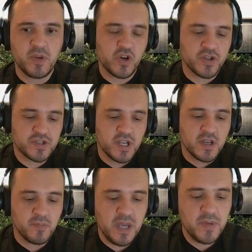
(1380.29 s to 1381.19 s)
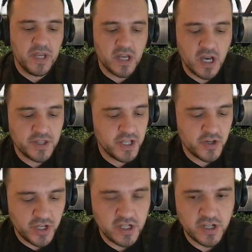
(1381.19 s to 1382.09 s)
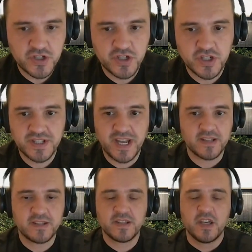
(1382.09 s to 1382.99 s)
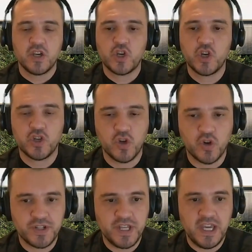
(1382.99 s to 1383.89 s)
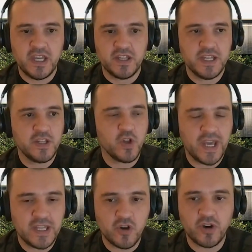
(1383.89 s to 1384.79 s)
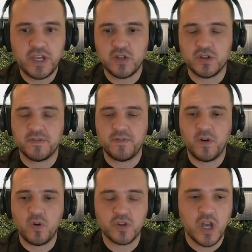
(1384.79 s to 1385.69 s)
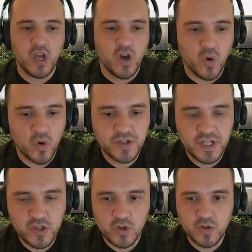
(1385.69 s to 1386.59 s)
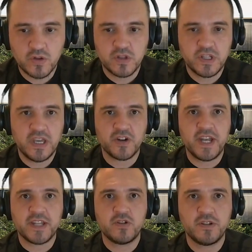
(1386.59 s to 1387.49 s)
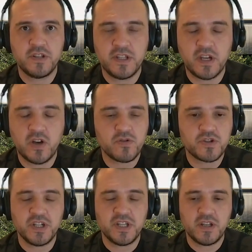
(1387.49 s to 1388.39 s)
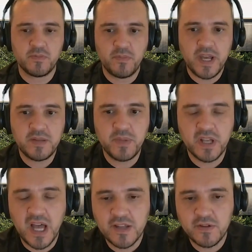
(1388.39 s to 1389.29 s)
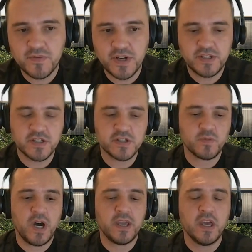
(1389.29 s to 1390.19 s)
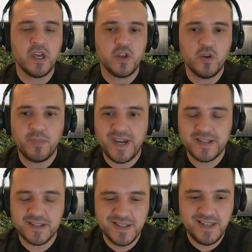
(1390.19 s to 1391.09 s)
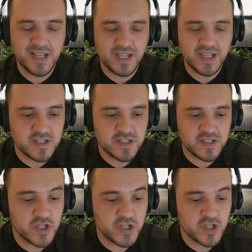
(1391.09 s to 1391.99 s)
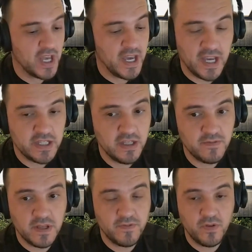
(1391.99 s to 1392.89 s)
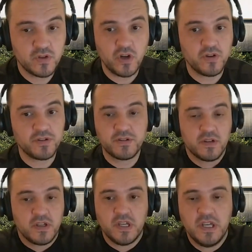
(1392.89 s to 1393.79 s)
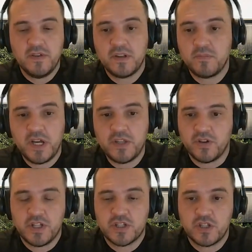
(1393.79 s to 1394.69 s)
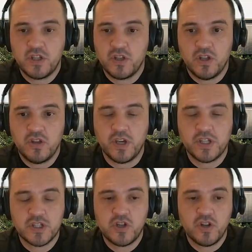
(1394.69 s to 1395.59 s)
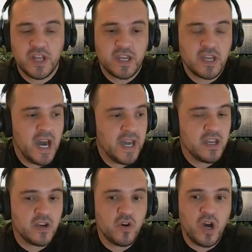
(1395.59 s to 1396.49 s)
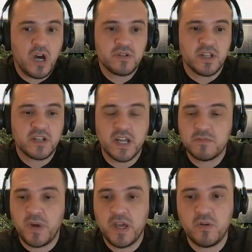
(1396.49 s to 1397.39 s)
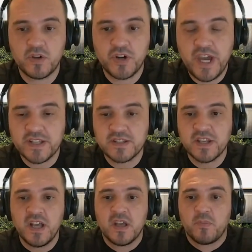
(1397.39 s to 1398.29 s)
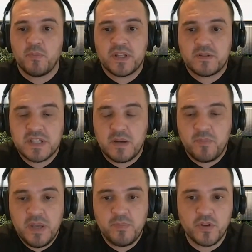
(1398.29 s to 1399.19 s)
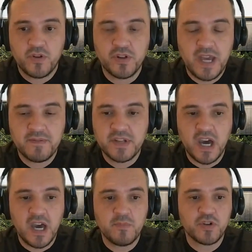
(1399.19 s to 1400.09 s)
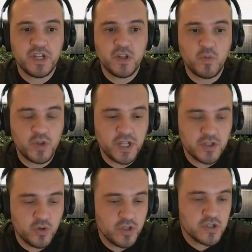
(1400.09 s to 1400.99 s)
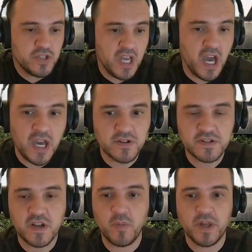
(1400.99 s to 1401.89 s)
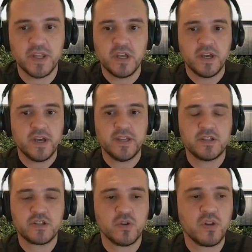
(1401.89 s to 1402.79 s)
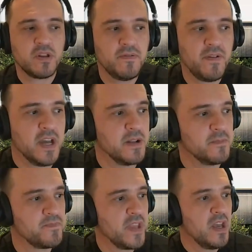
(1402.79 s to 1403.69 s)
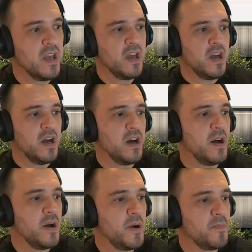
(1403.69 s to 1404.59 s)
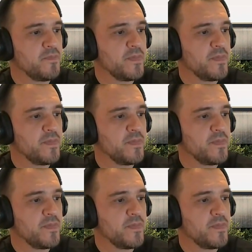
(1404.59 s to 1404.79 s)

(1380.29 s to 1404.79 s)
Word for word: because maybe uh, their English is not good, or they they don't like talking on the phone, or they don't they are not good in negotiating. There might be a lot of reasons why you might need a dispatcher and if, if you don't even better it's you, you, know it's good like i can go out and cut my own grass but some people don't have time or they don't want to do it so they hire someone and it's totally fine um,